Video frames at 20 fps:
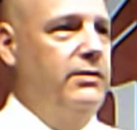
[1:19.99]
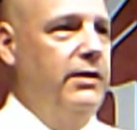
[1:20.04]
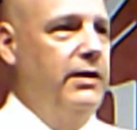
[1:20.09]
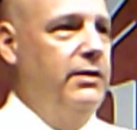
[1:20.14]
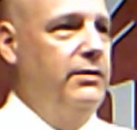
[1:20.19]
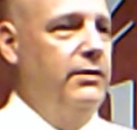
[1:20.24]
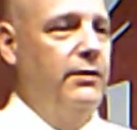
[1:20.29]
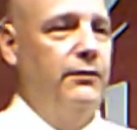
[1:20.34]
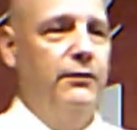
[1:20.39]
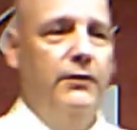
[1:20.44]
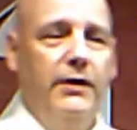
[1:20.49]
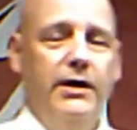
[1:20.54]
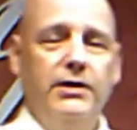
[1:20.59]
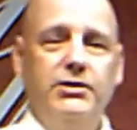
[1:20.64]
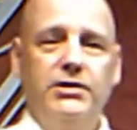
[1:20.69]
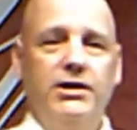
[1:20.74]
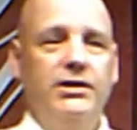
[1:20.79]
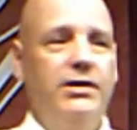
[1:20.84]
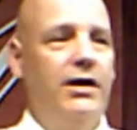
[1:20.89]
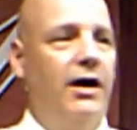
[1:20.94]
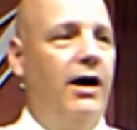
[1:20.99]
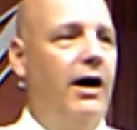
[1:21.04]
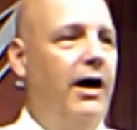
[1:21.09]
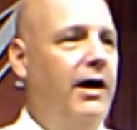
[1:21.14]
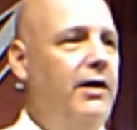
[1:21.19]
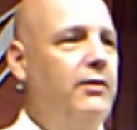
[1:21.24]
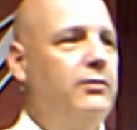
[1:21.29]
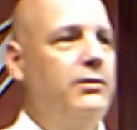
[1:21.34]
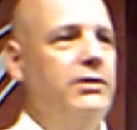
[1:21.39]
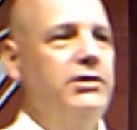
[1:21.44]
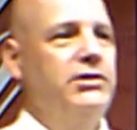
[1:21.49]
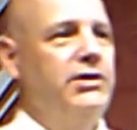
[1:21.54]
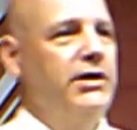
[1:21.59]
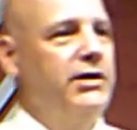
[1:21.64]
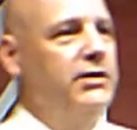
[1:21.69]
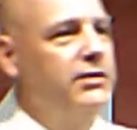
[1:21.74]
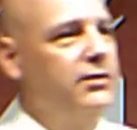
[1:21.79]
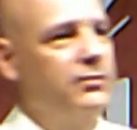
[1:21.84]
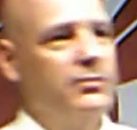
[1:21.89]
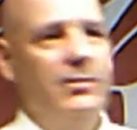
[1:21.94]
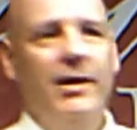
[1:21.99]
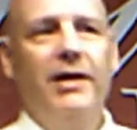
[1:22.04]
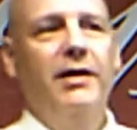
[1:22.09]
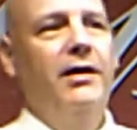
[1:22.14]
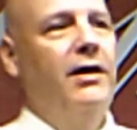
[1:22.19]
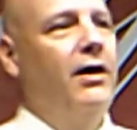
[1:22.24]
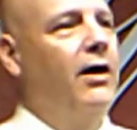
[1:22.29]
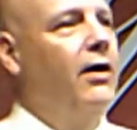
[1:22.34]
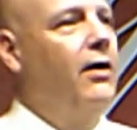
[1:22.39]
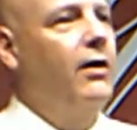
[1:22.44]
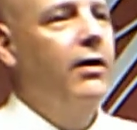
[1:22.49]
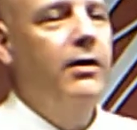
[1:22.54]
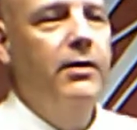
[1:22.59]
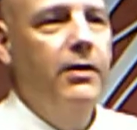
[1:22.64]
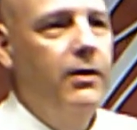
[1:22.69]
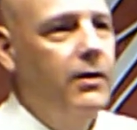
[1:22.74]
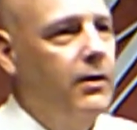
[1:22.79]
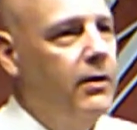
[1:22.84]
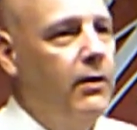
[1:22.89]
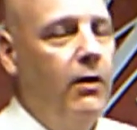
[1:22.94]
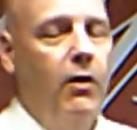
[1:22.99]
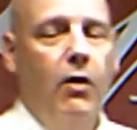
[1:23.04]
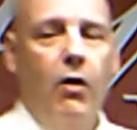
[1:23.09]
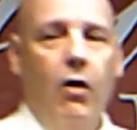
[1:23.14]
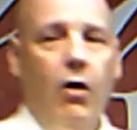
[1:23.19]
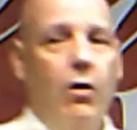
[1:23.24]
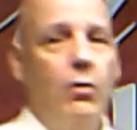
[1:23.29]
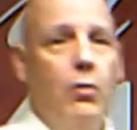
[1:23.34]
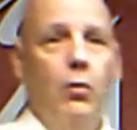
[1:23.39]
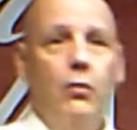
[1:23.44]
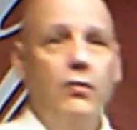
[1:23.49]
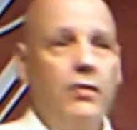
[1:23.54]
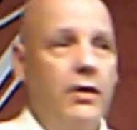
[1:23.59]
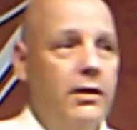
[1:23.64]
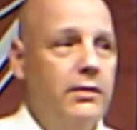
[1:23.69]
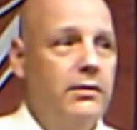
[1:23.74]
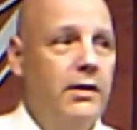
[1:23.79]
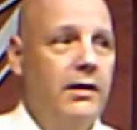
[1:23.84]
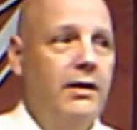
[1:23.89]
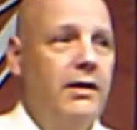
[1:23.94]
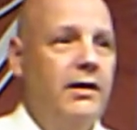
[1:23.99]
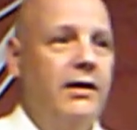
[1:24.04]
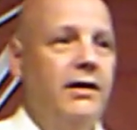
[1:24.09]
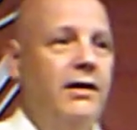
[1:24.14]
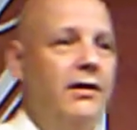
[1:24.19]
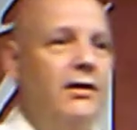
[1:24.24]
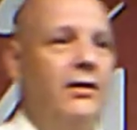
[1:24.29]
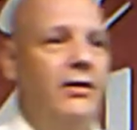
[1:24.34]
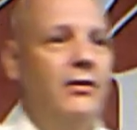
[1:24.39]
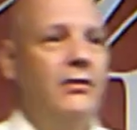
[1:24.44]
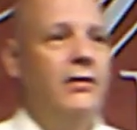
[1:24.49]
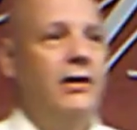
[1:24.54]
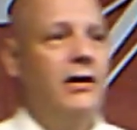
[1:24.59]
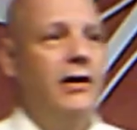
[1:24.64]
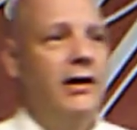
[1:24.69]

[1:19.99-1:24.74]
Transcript: into French, into Irish, into all over, you know.